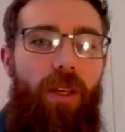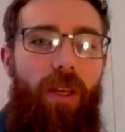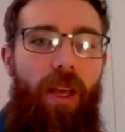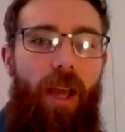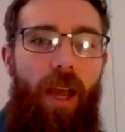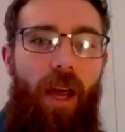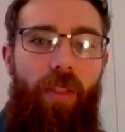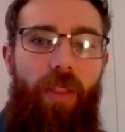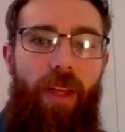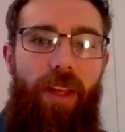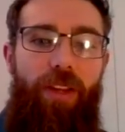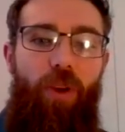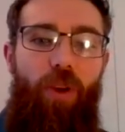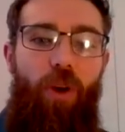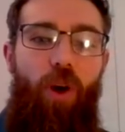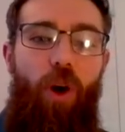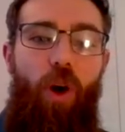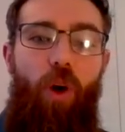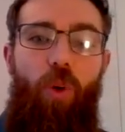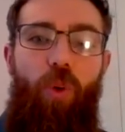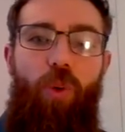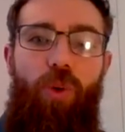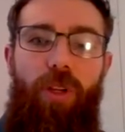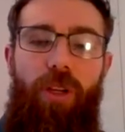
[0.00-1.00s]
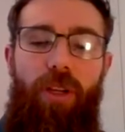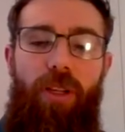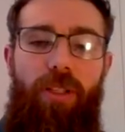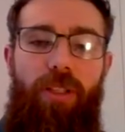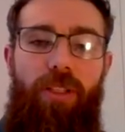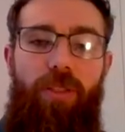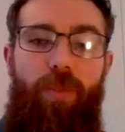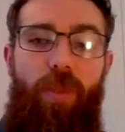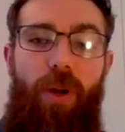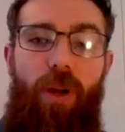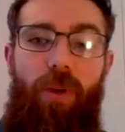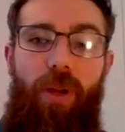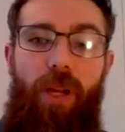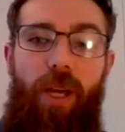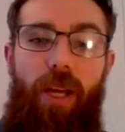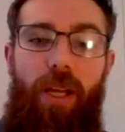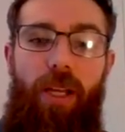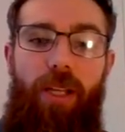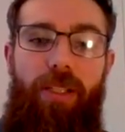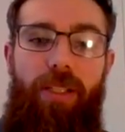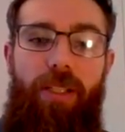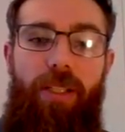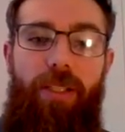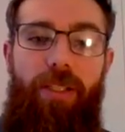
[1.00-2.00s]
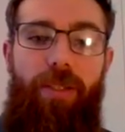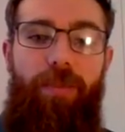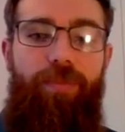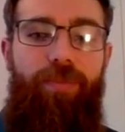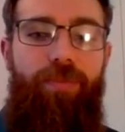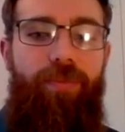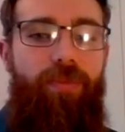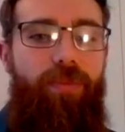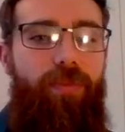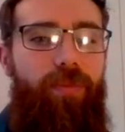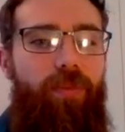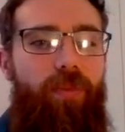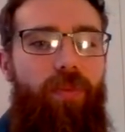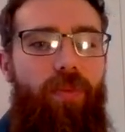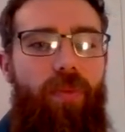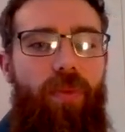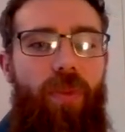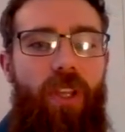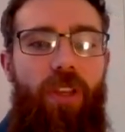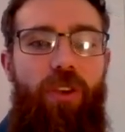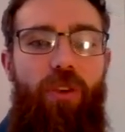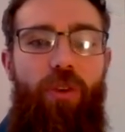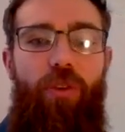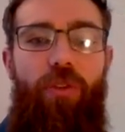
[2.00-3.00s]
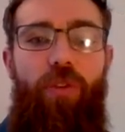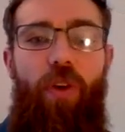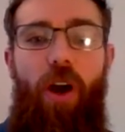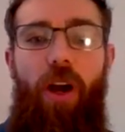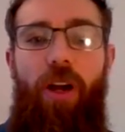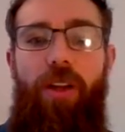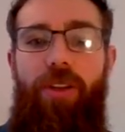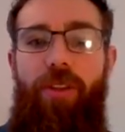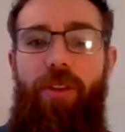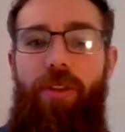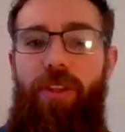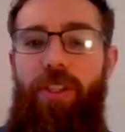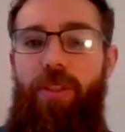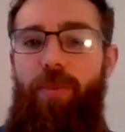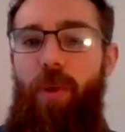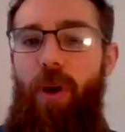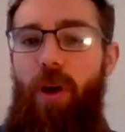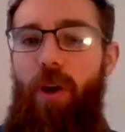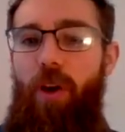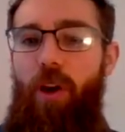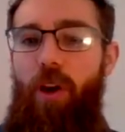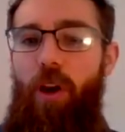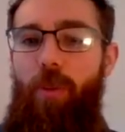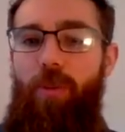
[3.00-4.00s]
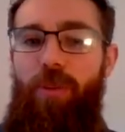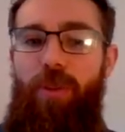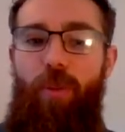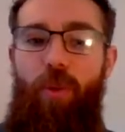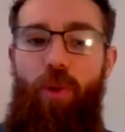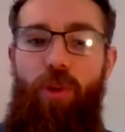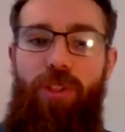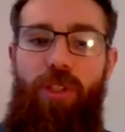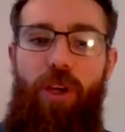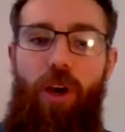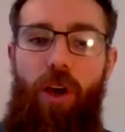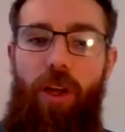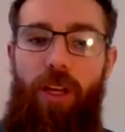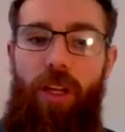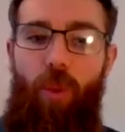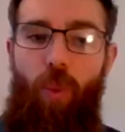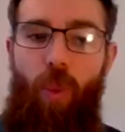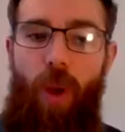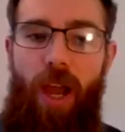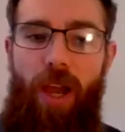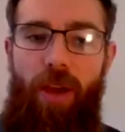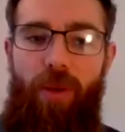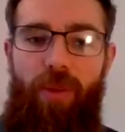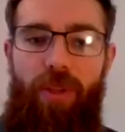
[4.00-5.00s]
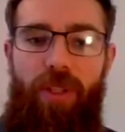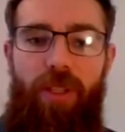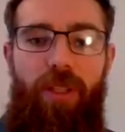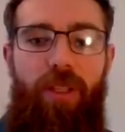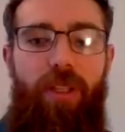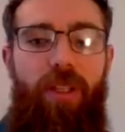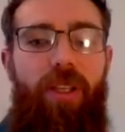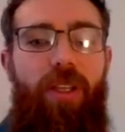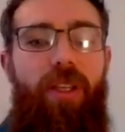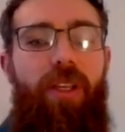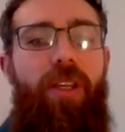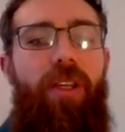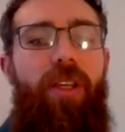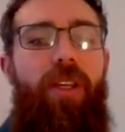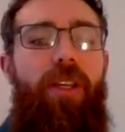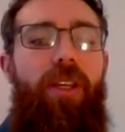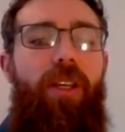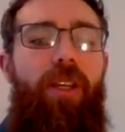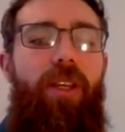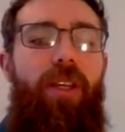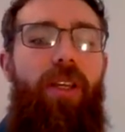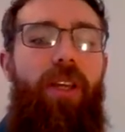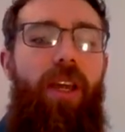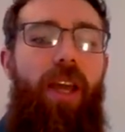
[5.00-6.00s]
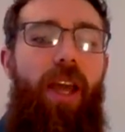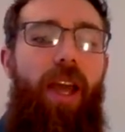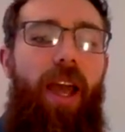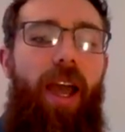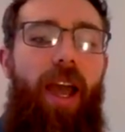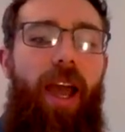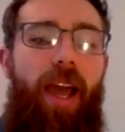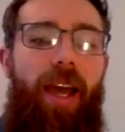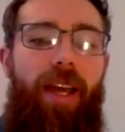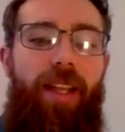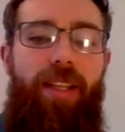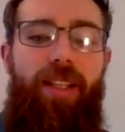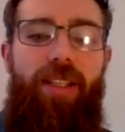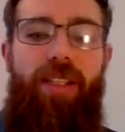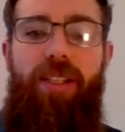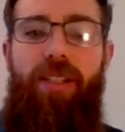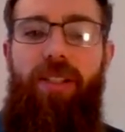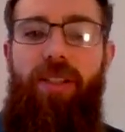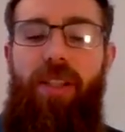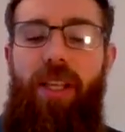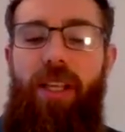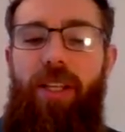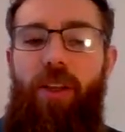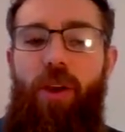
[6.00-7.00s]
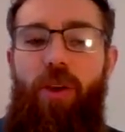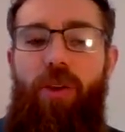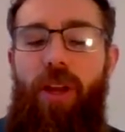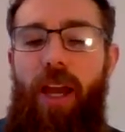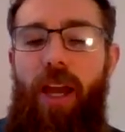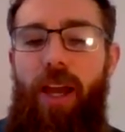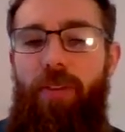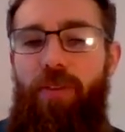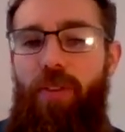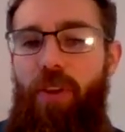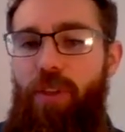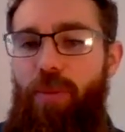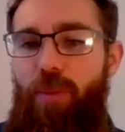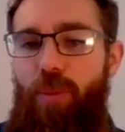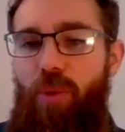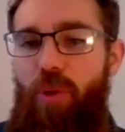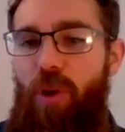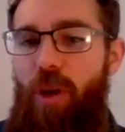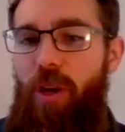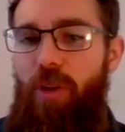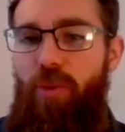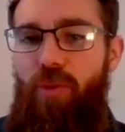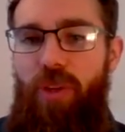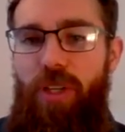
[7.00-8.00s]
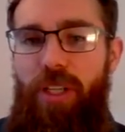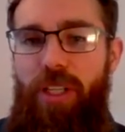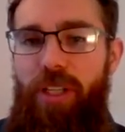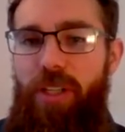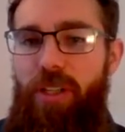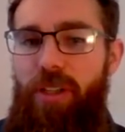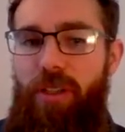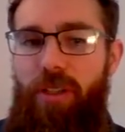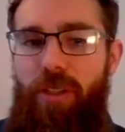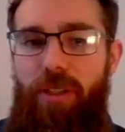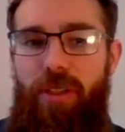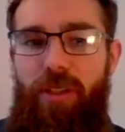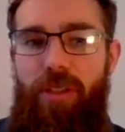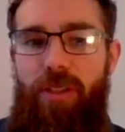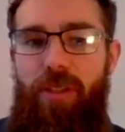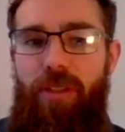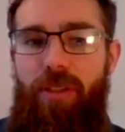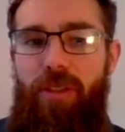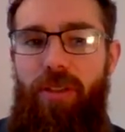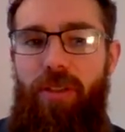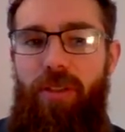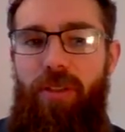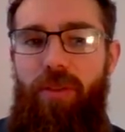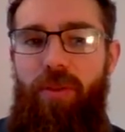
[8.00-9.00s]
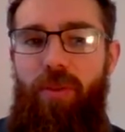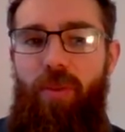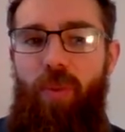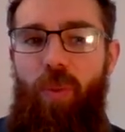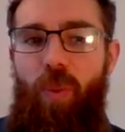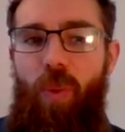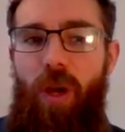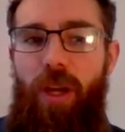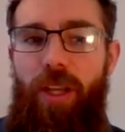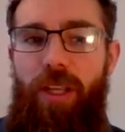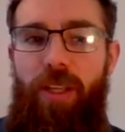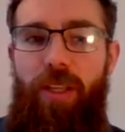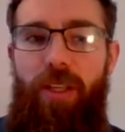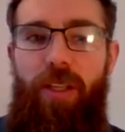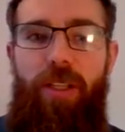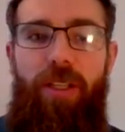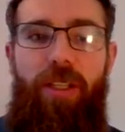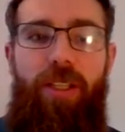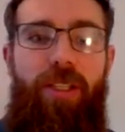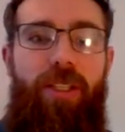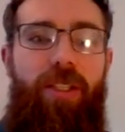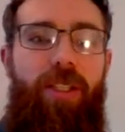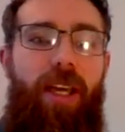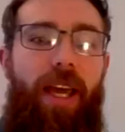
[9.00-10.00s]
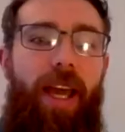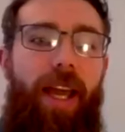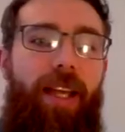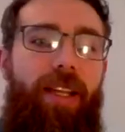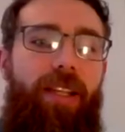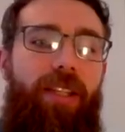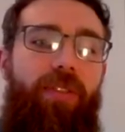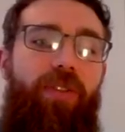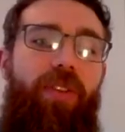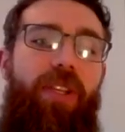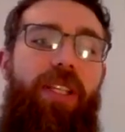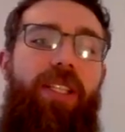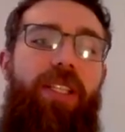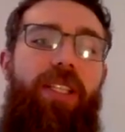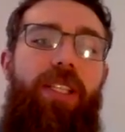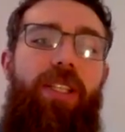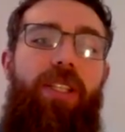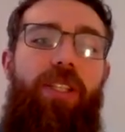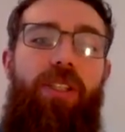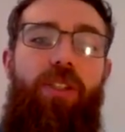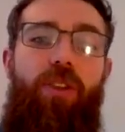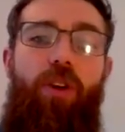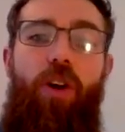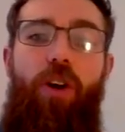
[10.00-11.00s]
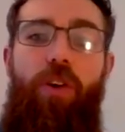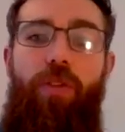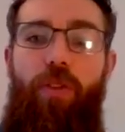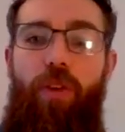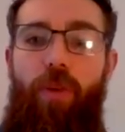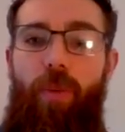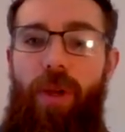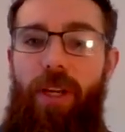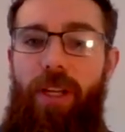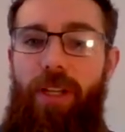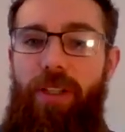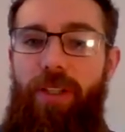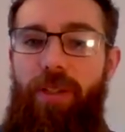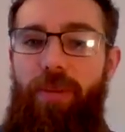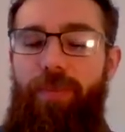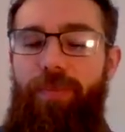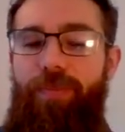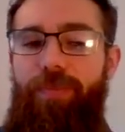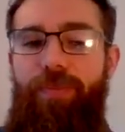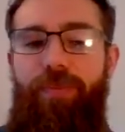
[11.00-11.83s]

And then your older spiral galaxies. You'll find that the spiral arms are more tightly wound and they don't have those bright regions where you can actively see the star formation.